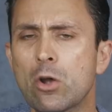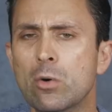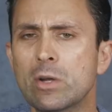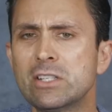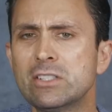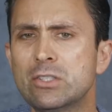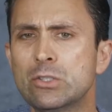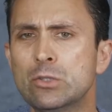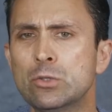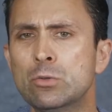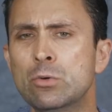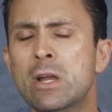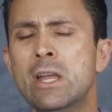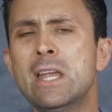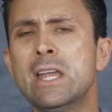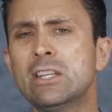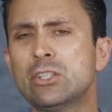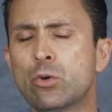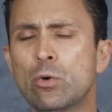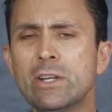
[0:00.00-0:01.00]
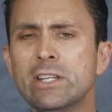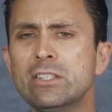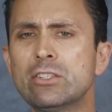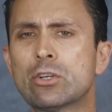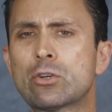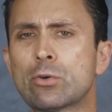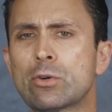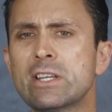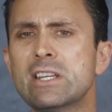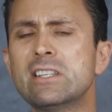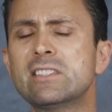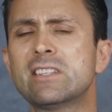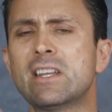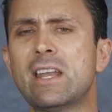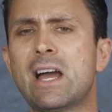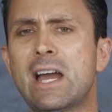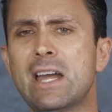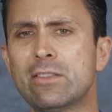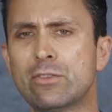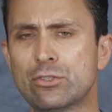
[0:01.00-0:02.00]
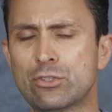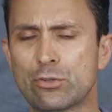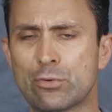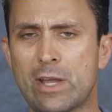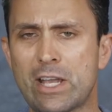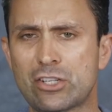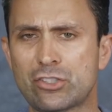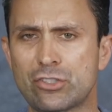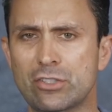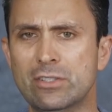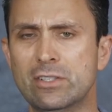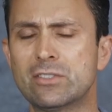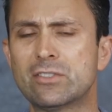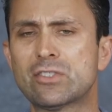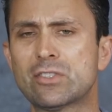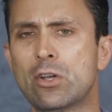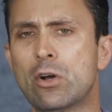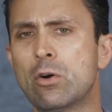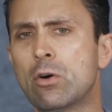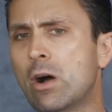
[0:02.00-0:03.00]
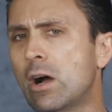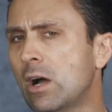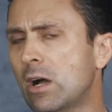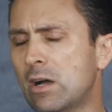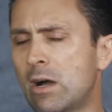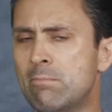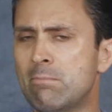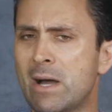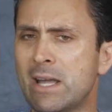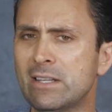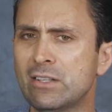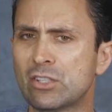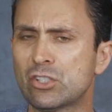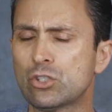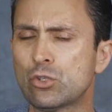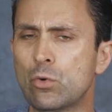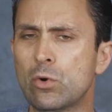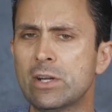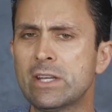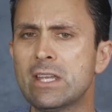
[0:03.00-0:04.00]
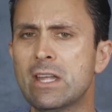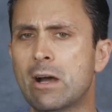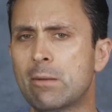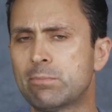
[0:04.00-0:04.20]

going to 20 degrees in either direction. And so a -20